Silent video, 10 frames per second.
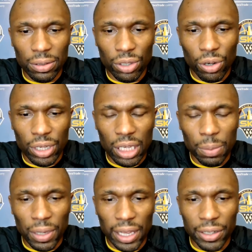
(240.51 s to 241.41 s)
you know, key
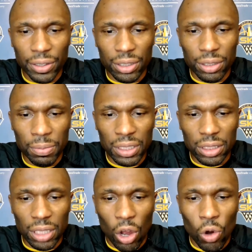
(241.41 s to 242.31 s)
players
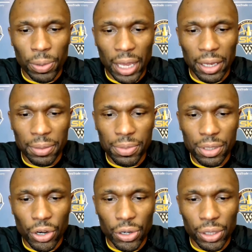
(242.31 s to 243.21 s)
miss home games
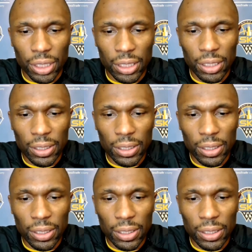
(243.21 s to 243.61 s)
early.